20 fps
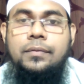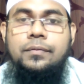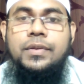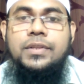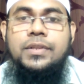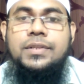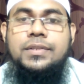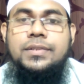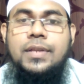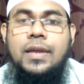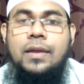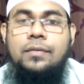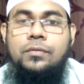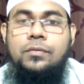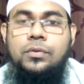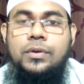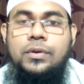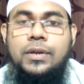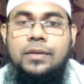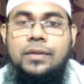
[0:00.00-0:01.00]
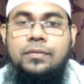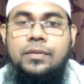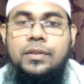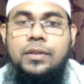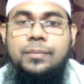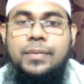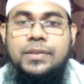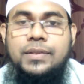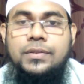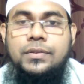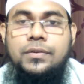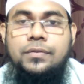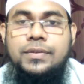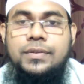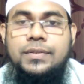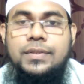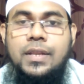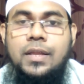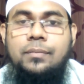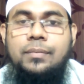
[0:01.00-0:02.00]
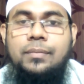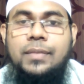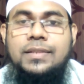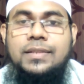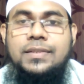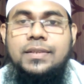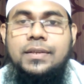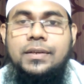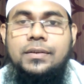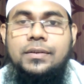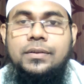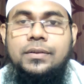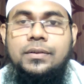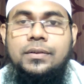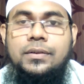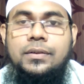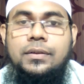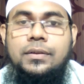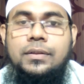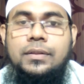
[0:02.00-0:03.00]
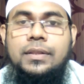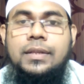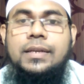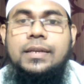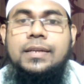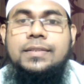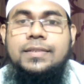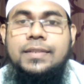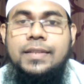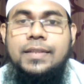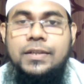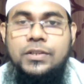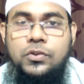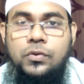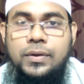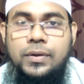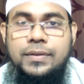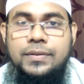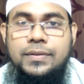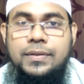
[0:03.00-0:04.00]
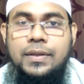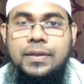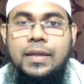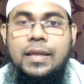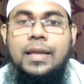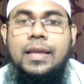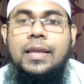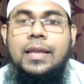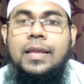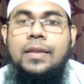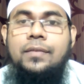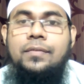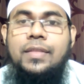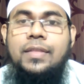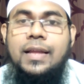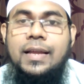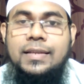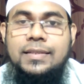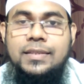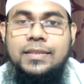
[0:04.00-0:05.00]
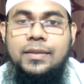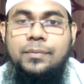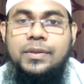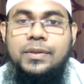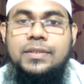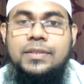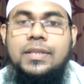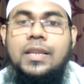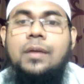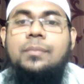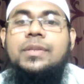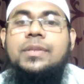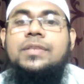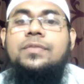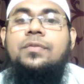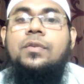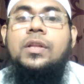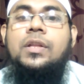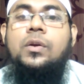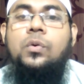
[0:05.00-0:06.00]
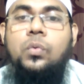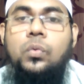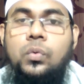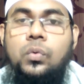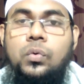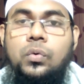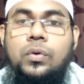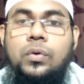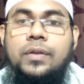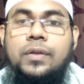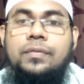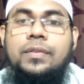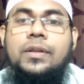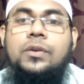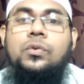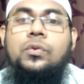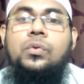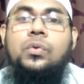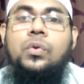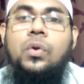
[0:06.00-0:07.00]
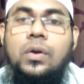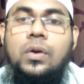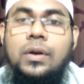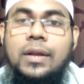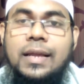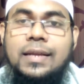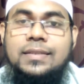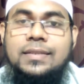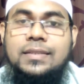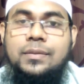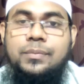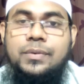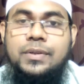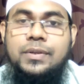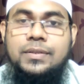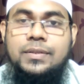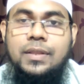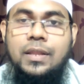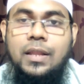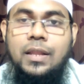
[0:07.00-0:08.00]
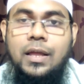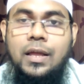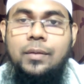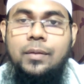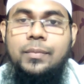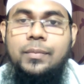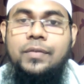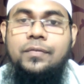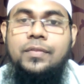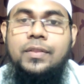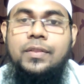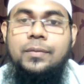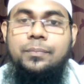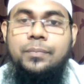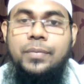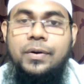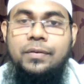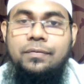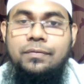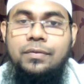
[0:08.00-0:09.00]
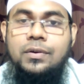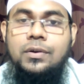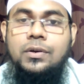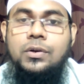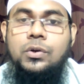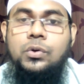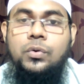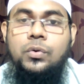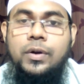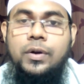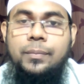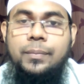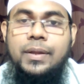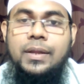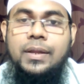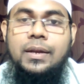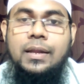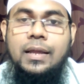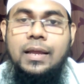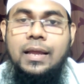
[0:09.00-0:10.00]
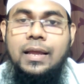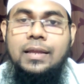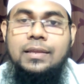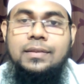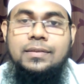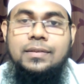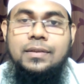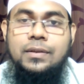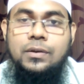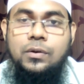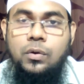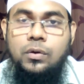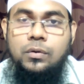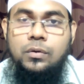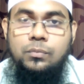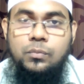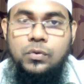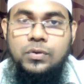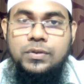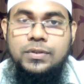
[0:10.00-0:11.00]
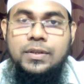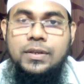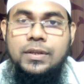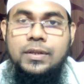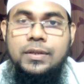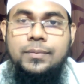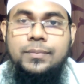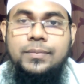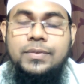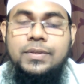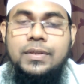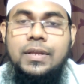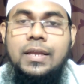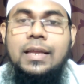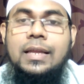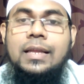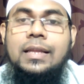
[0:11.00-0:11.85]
We just have to deliver the message of Islam, that's it. Then it's their choice. If they accept Islam, it's for their own good. If they do not accept Islam, if they prefer to remain as non-Muslims,